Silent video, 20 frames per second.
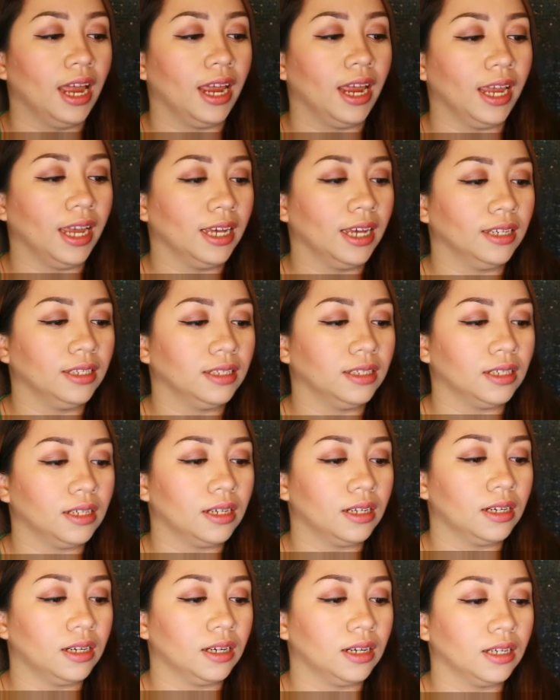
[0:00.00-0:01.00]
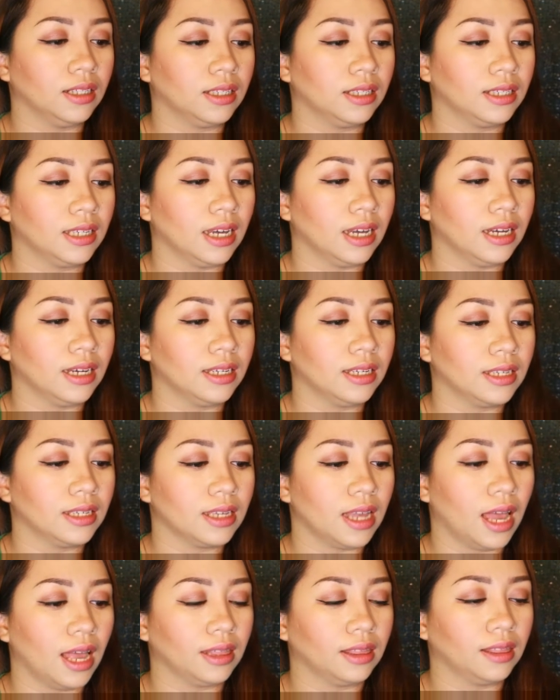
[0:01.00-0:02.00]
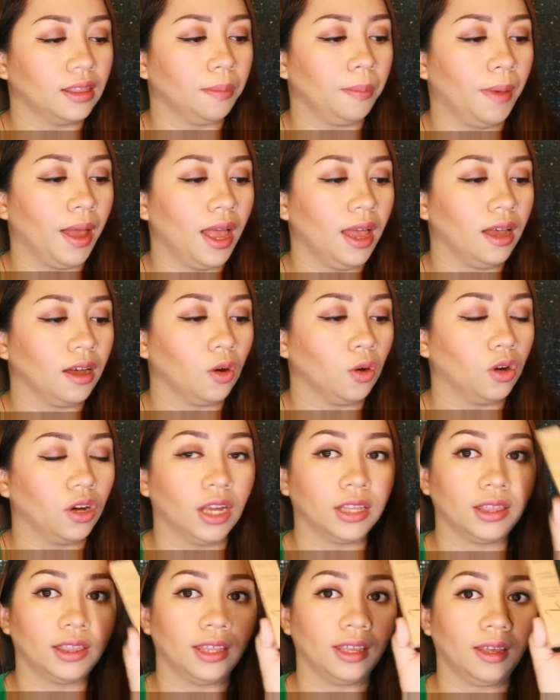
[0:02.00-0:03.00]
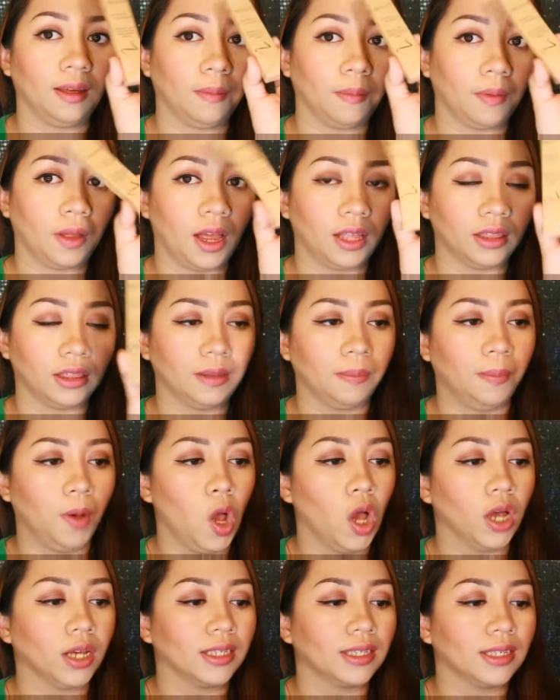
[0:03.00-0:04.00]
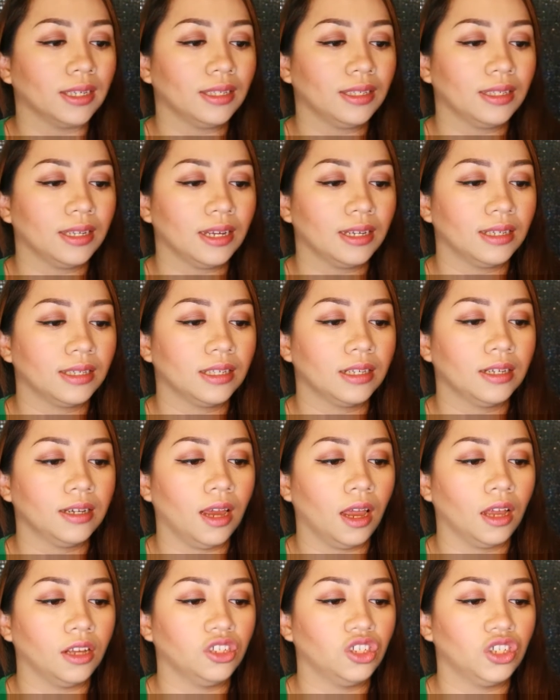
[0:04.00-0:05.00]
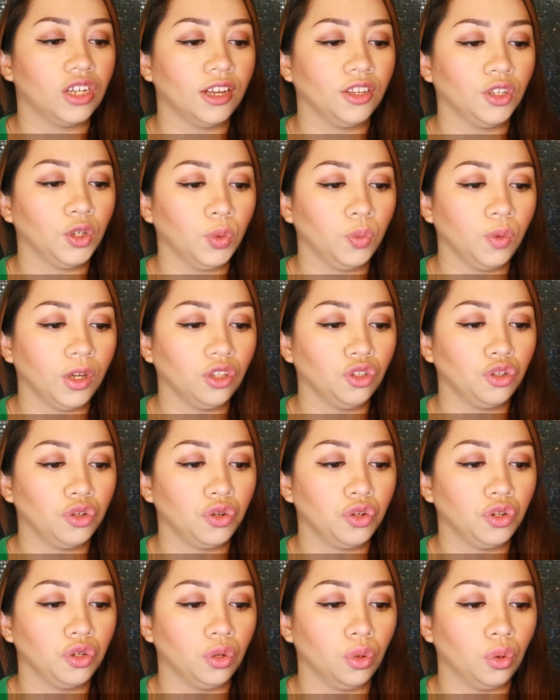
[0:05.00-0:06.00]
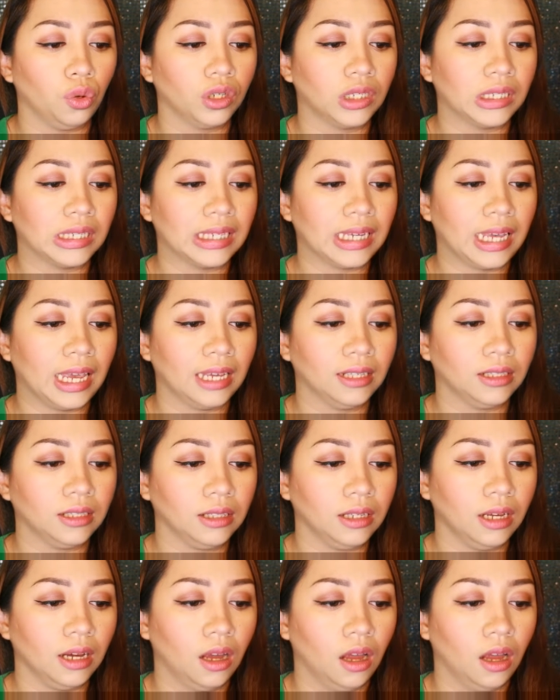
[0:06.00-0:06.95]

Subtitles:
And it says at the back or at the box, it says genuine to your skin